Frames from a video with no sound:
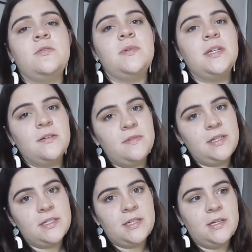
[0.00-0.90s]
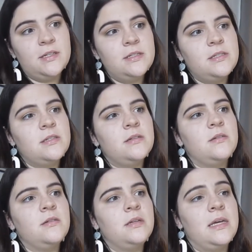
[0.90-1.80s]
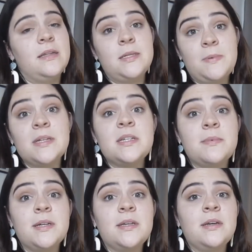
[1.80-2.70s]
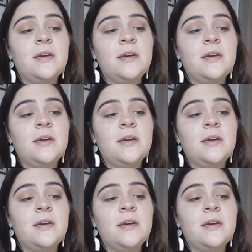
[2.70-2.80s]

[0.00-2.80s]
we give these kids in this pandemic.